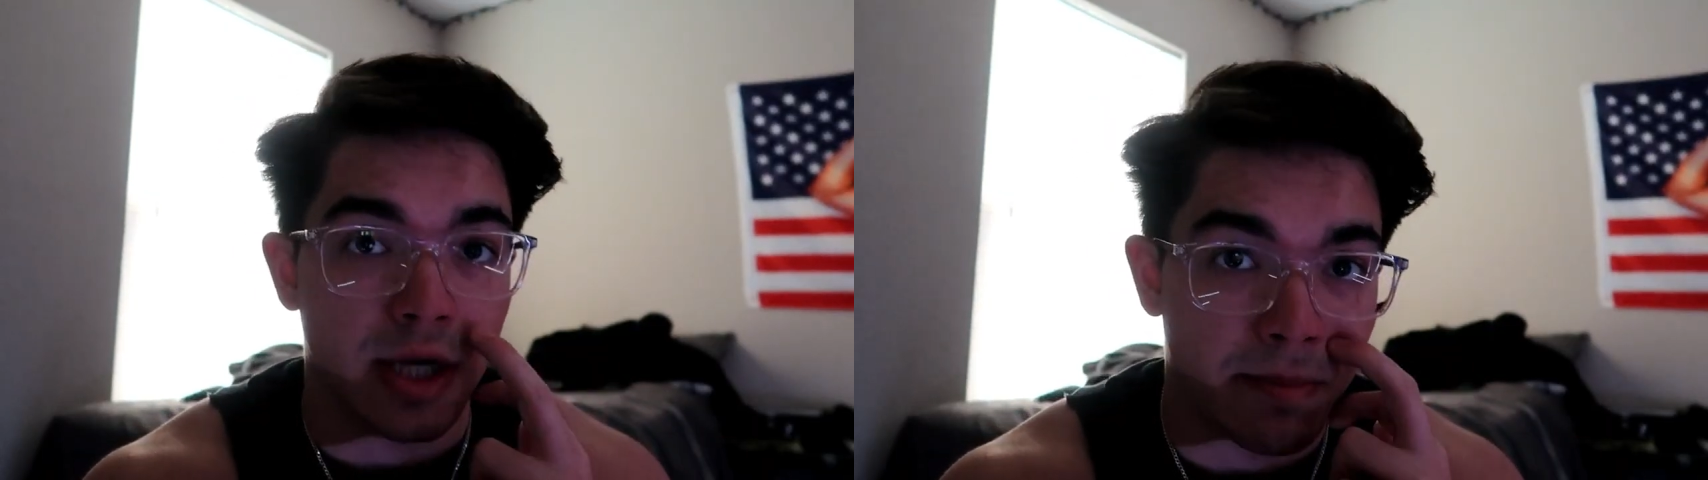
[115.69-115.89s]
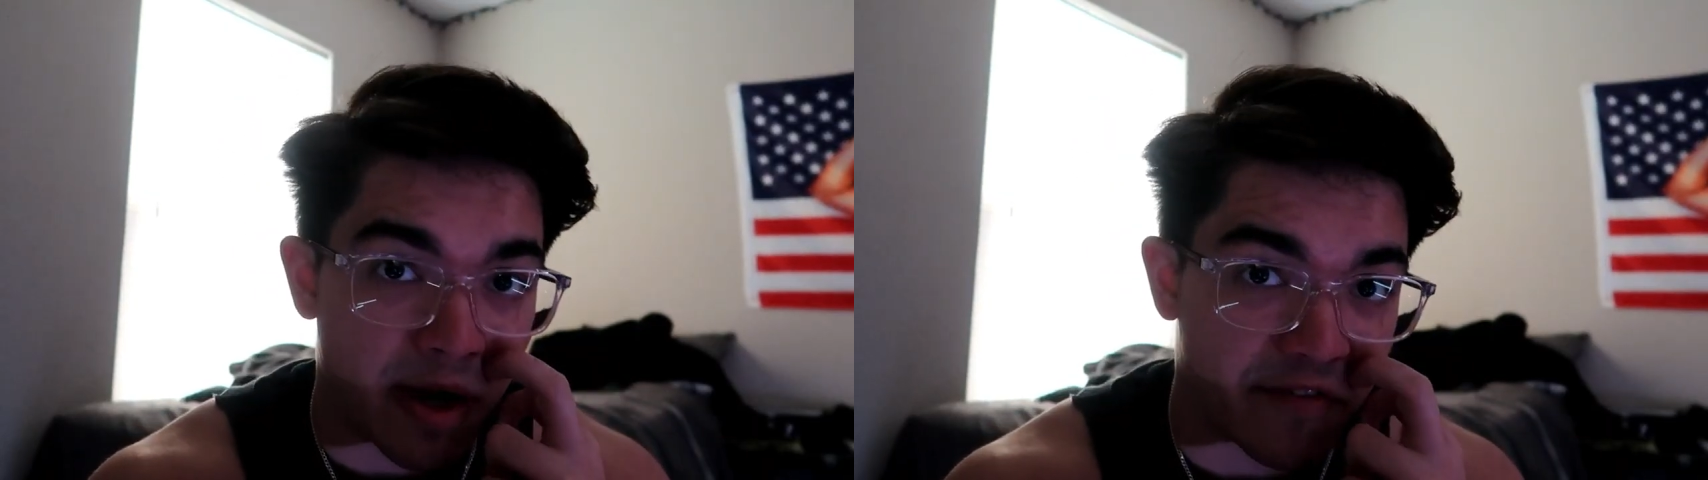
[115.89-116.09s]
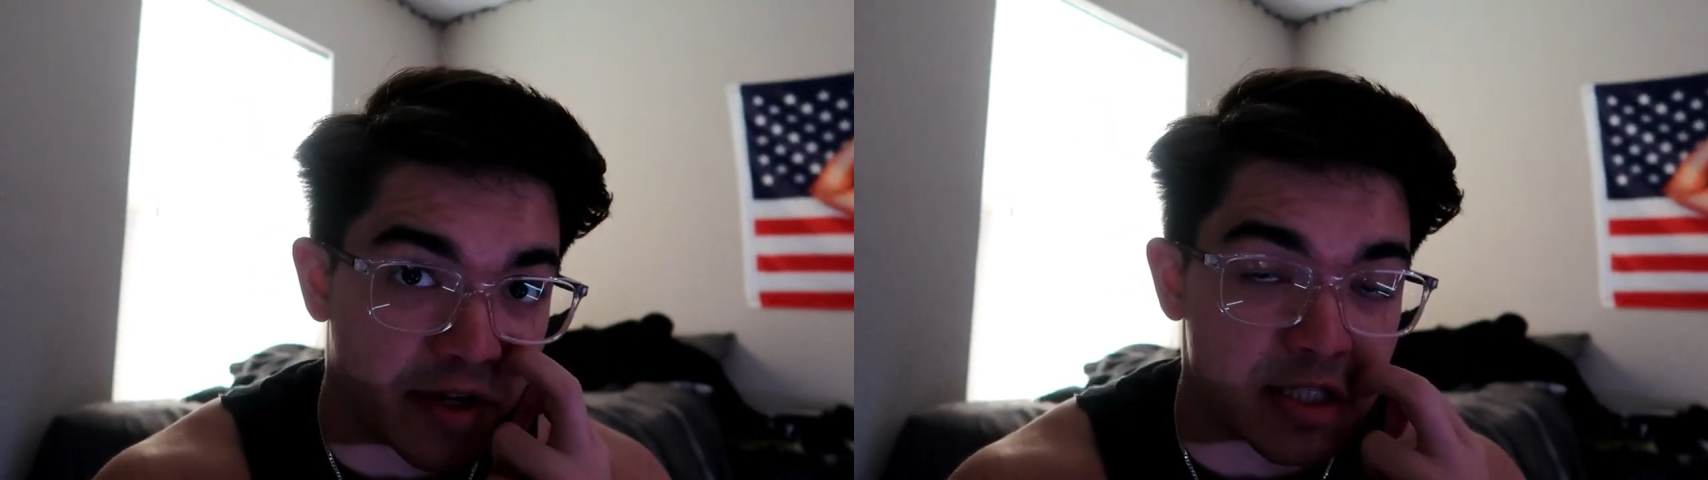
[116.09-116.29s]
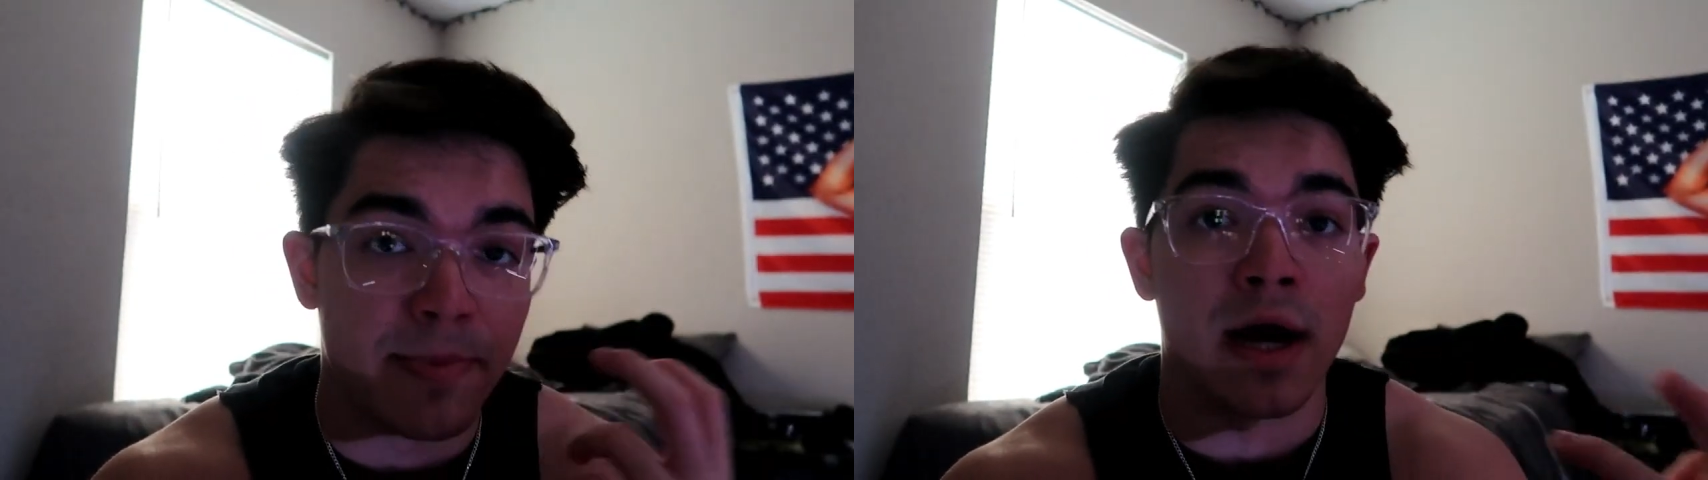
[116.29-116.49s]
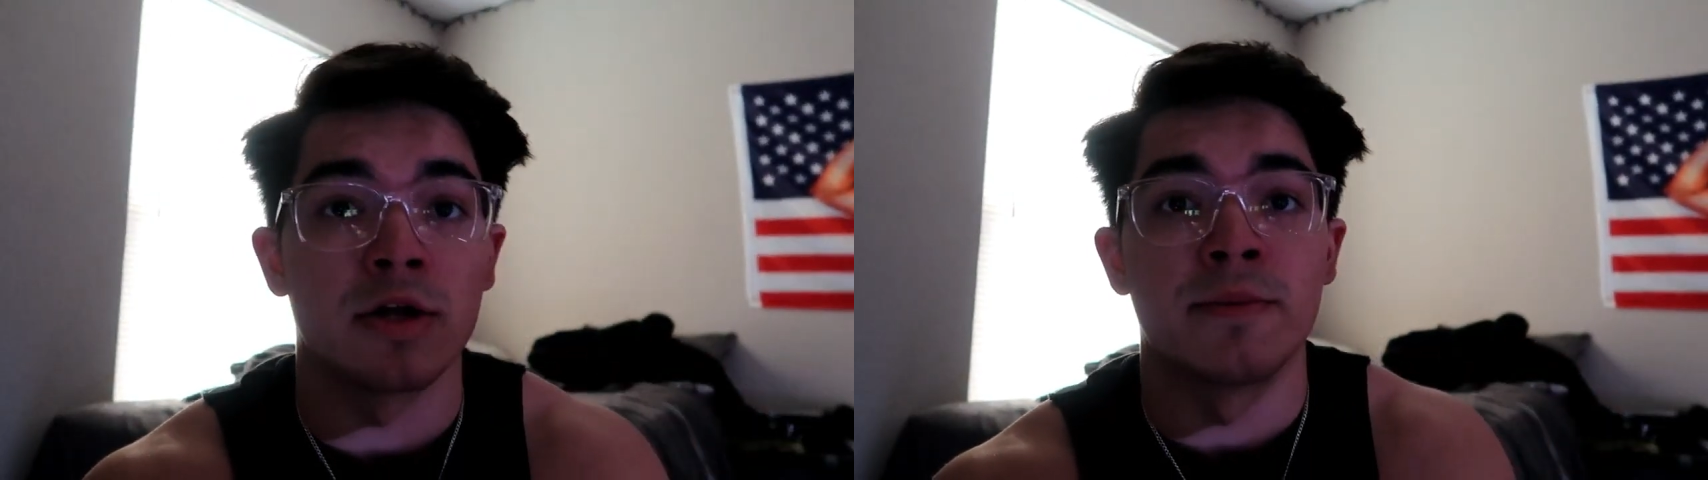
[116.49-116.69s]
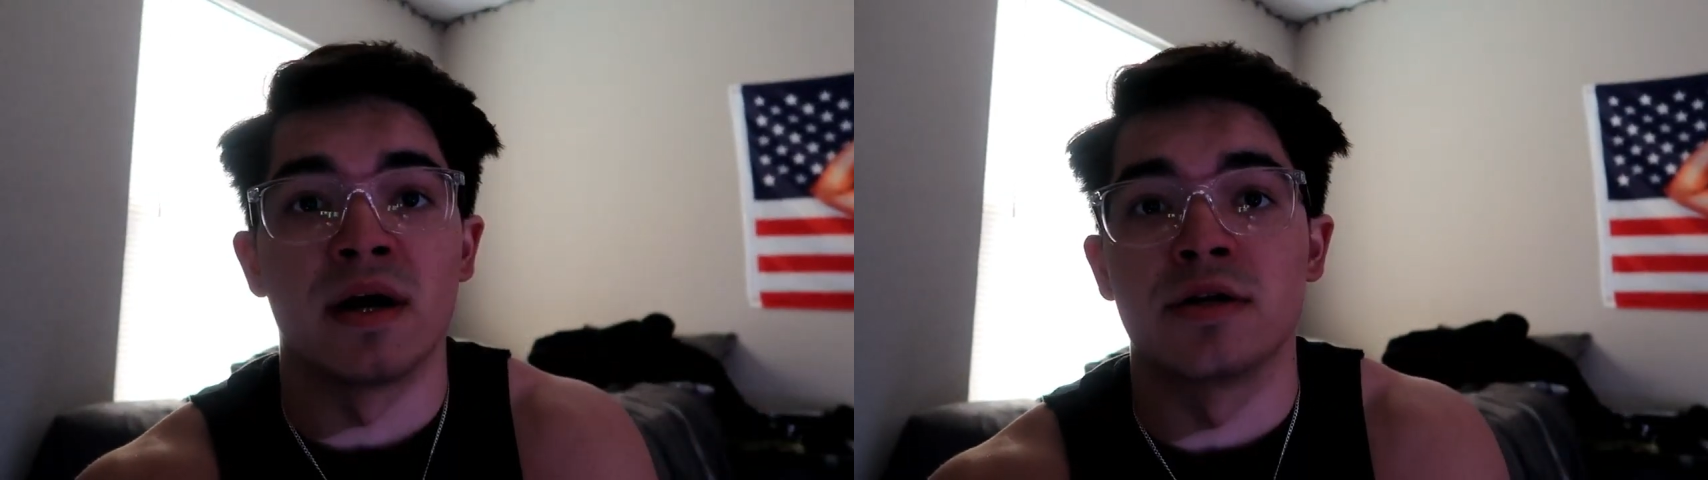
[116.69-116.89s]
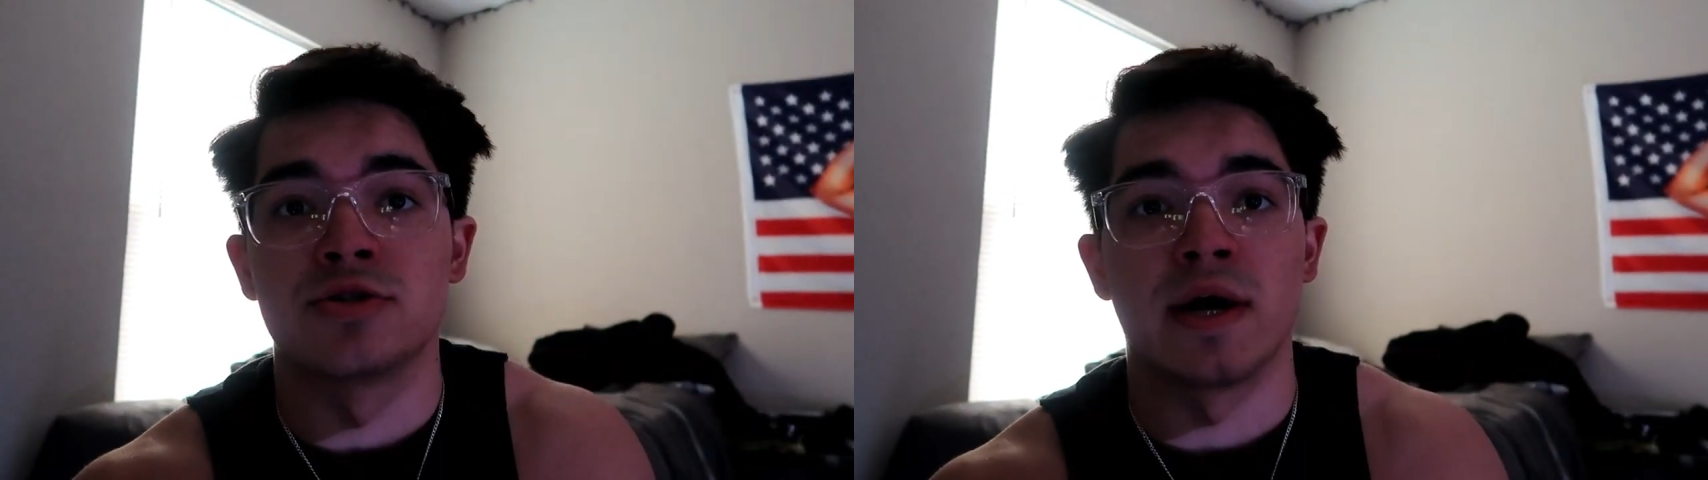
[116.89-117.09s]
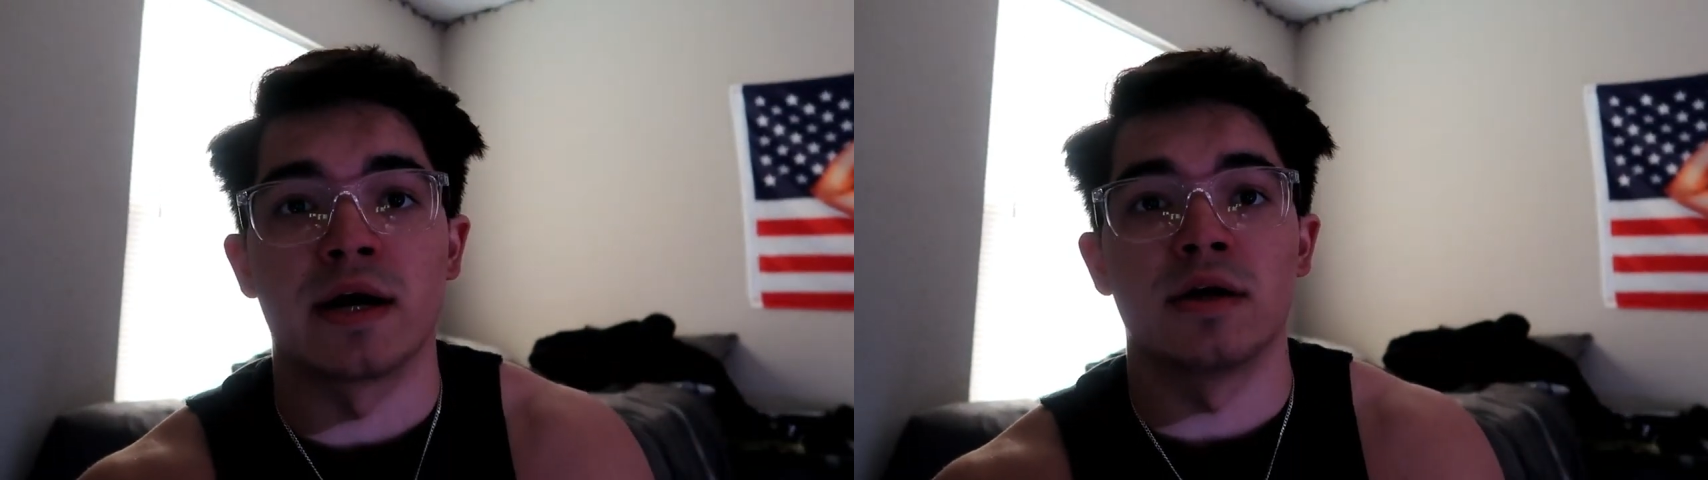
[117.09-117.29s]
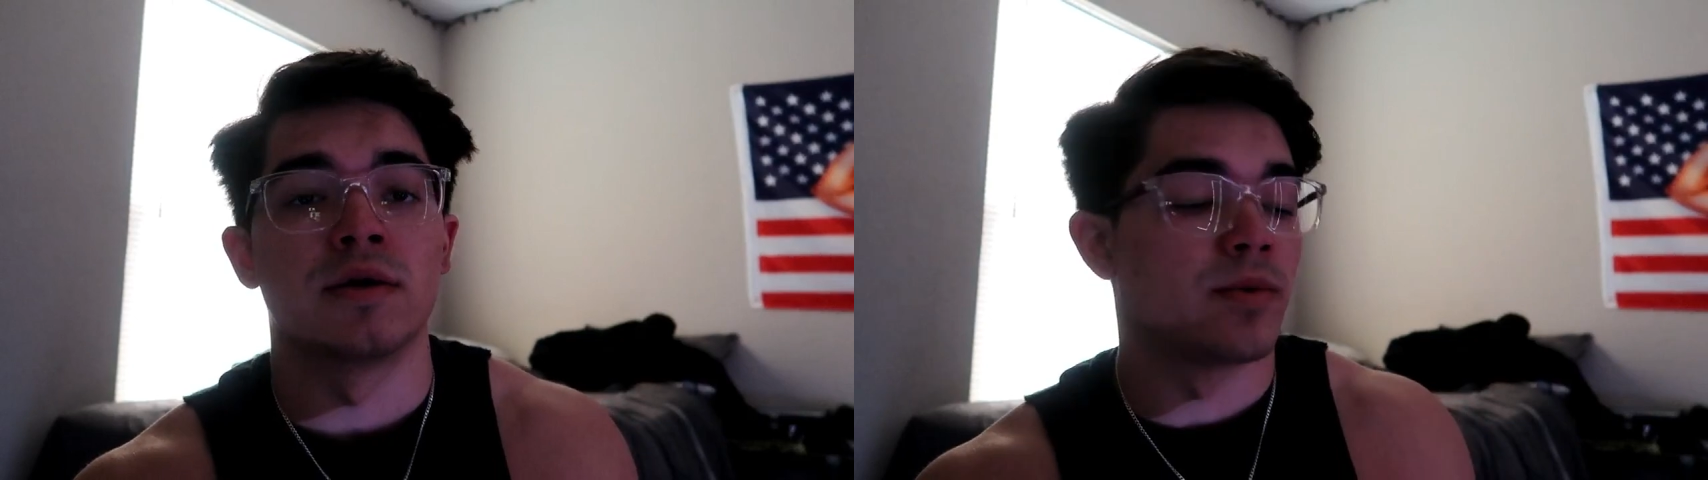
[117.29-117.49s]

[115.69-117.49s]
like MyFitnessPal or my tracker,